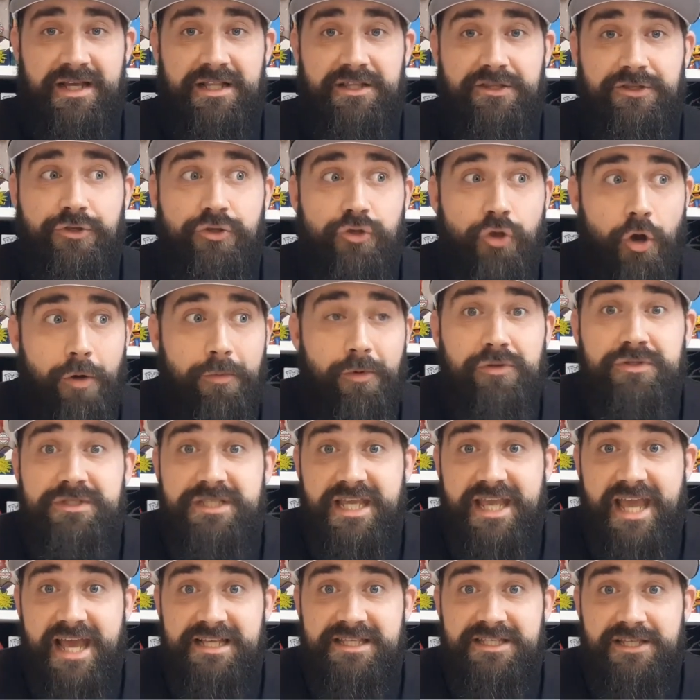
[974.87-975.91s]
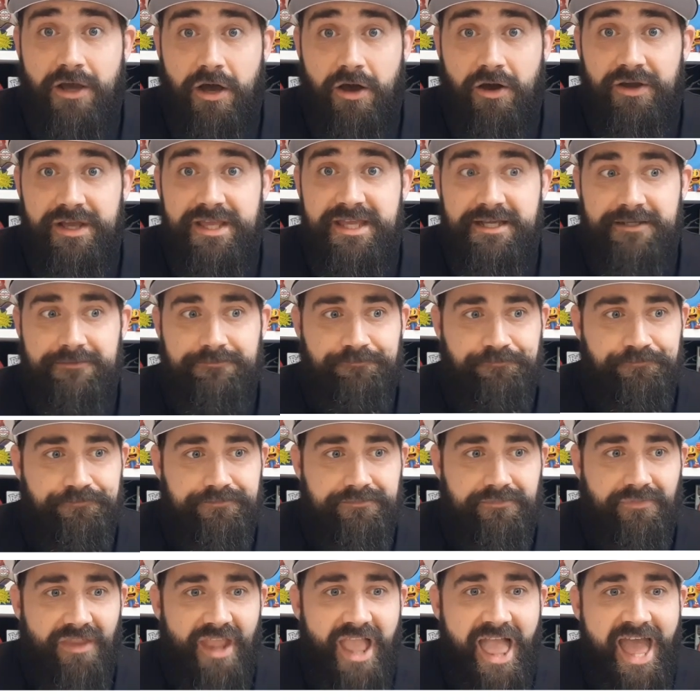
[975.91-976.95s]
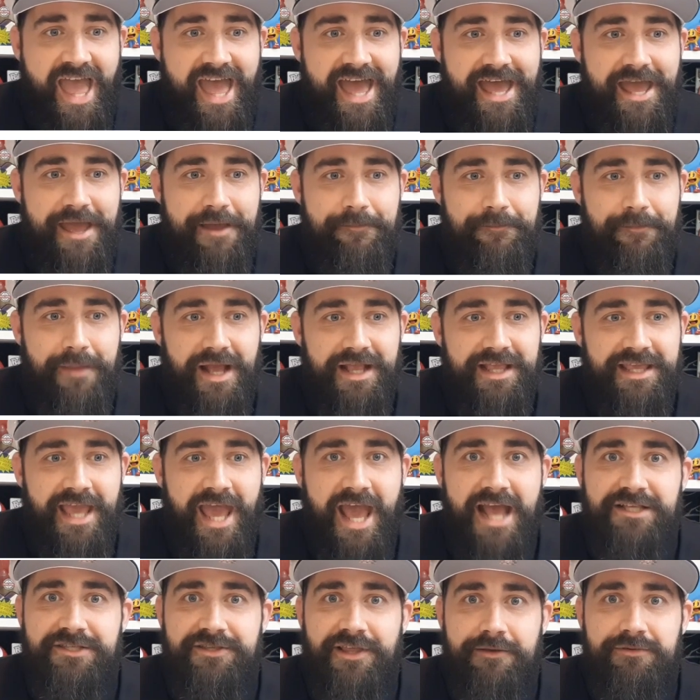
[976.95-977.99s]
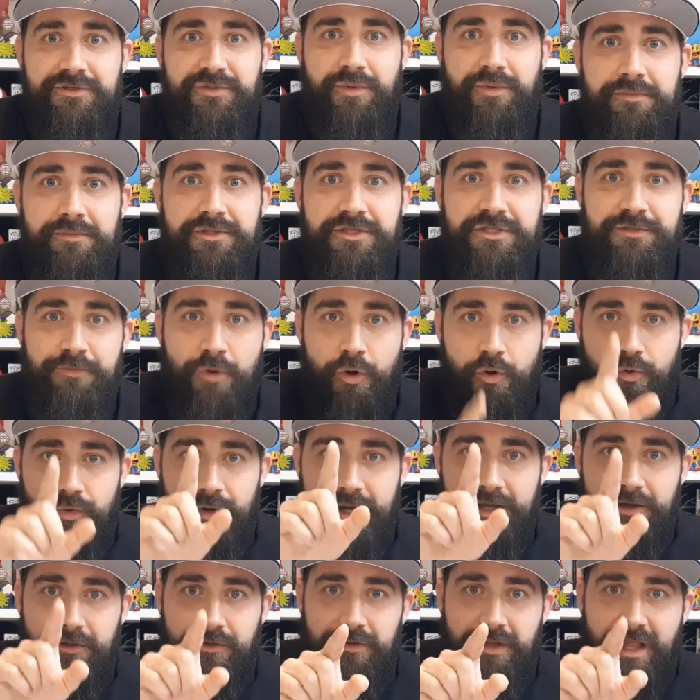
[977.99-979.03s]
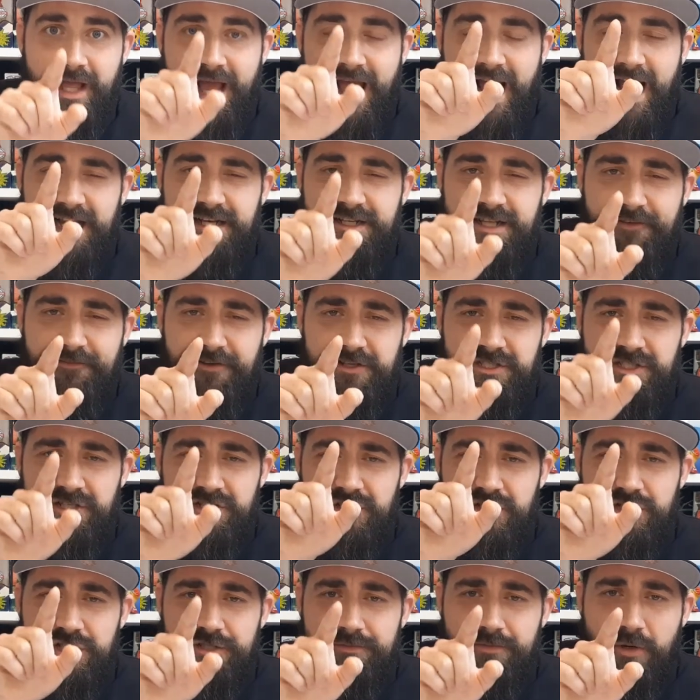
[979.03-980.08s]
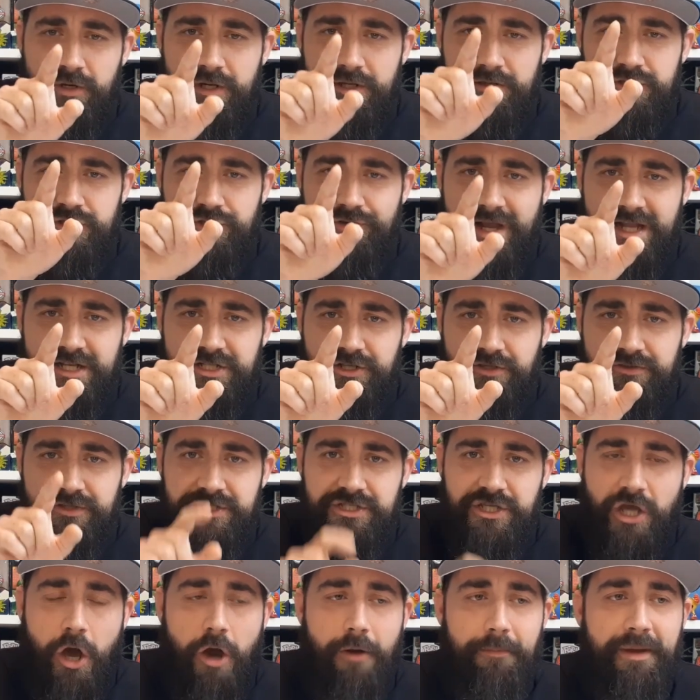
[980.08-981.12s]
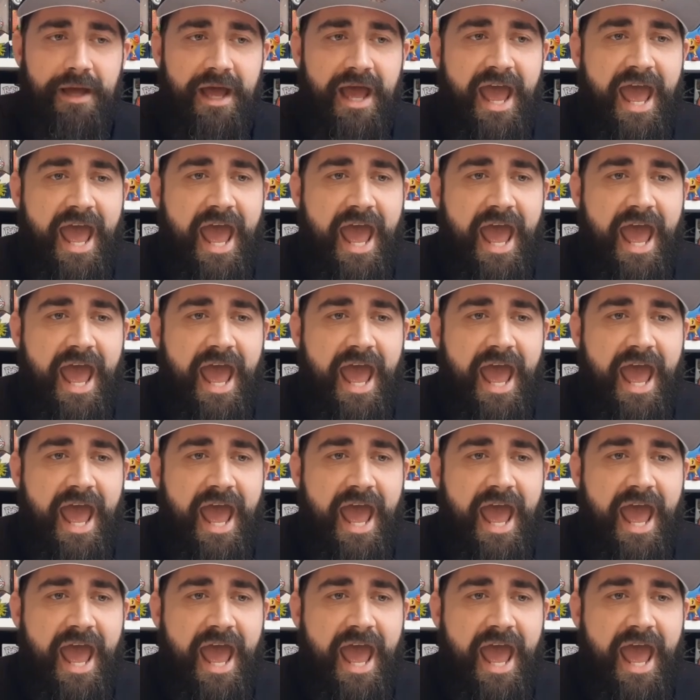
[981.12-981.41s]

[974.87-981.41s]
normal DSi, yeah, so that was the small little, I'd never such a small little scratch on the top.